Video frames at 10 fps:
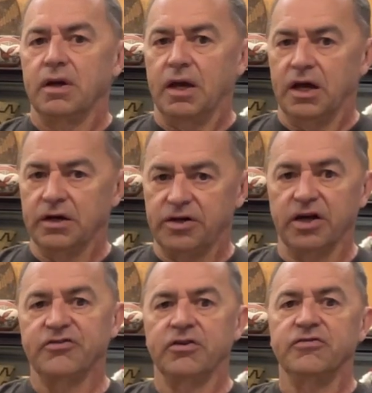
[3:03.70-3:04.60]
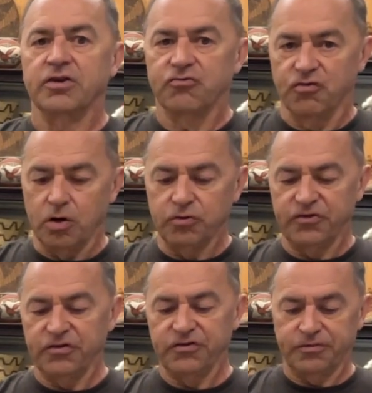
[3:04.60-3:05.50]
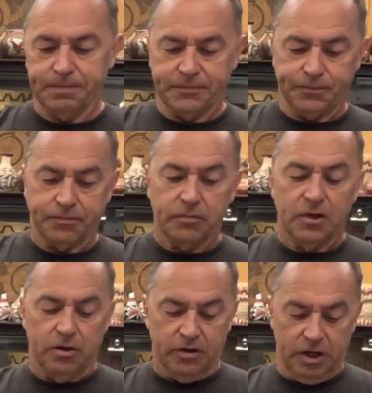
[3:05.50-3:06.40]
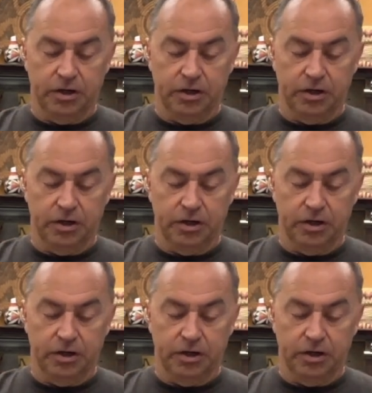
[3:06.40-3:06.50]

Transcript: in dozens and grosses, and